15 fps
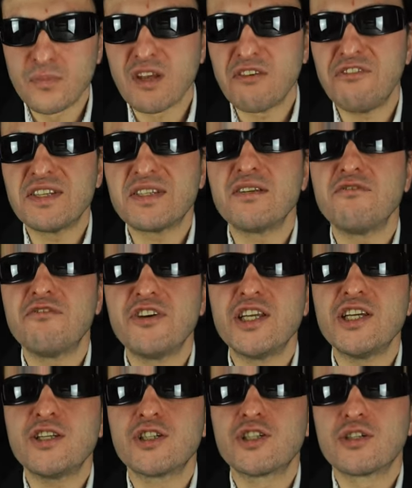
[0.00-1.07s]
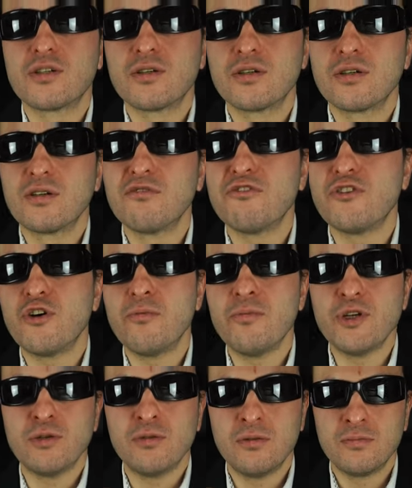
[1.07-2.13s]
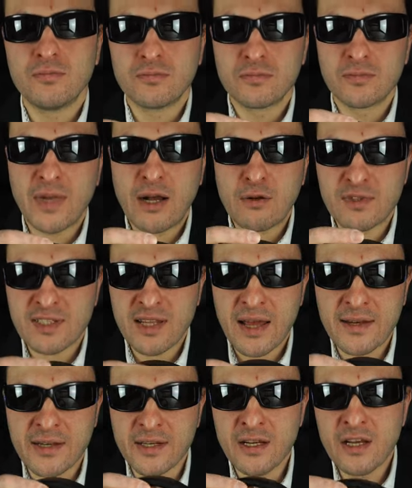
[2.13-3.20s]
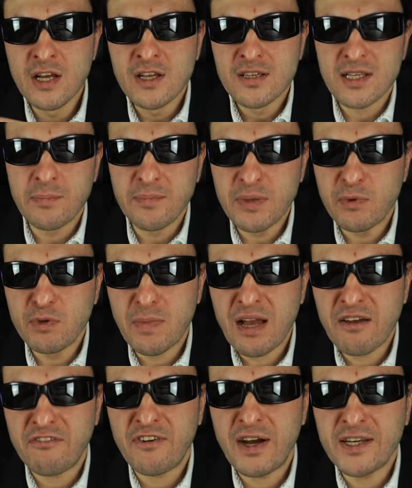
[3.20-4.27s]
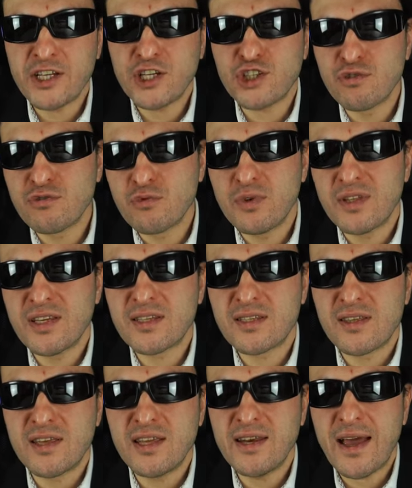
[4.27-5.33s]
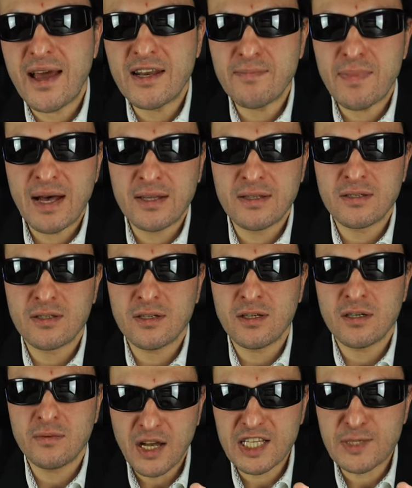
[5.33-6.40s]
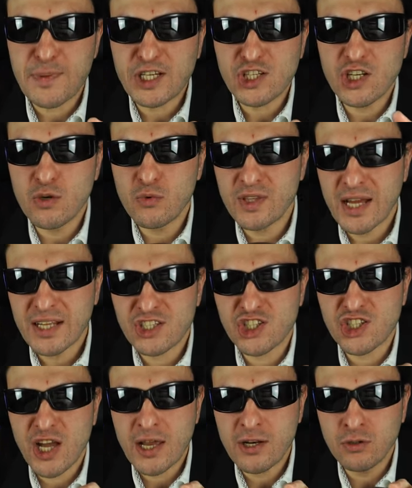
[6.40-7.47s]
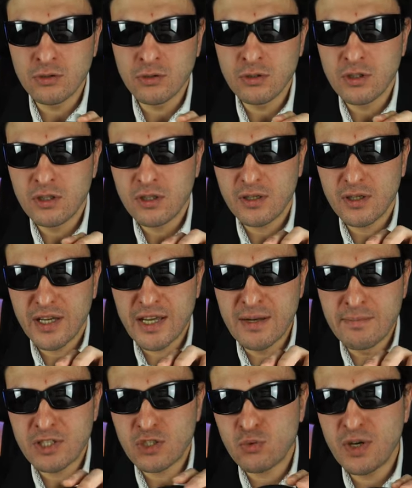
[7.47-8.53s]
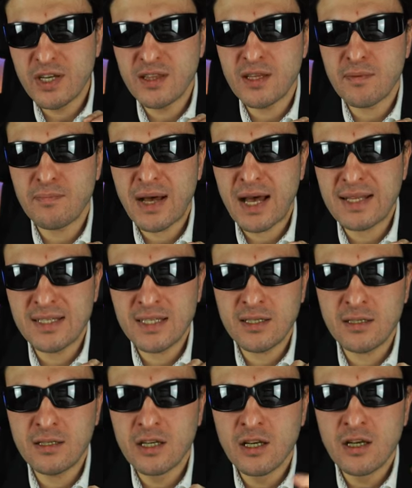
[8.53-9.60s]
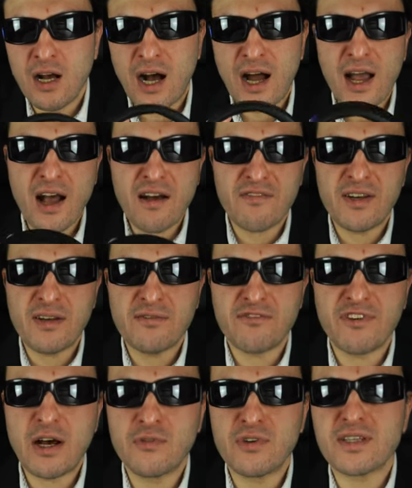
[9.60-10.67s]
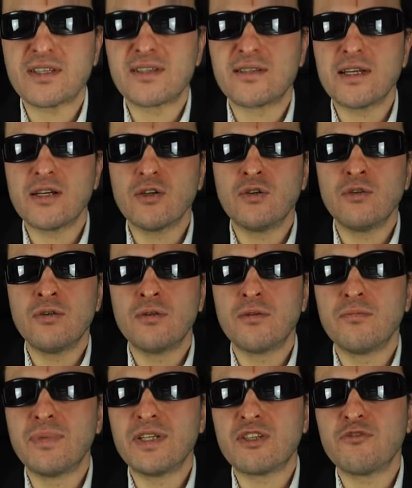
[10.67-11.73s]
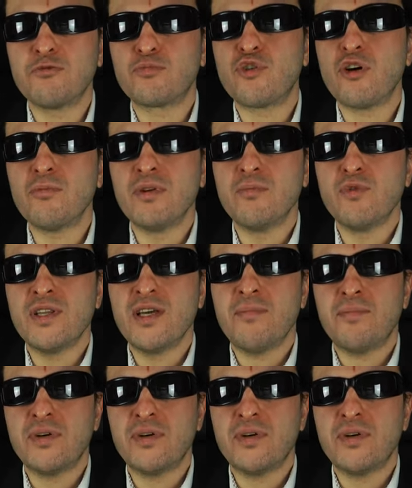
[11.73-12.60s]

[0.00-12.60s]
Fit and finish, phenomenal outstanding. Some people might find issues with this thin headband, uh, especially with that channel in between the padding. I haven't found a single bit of problem with it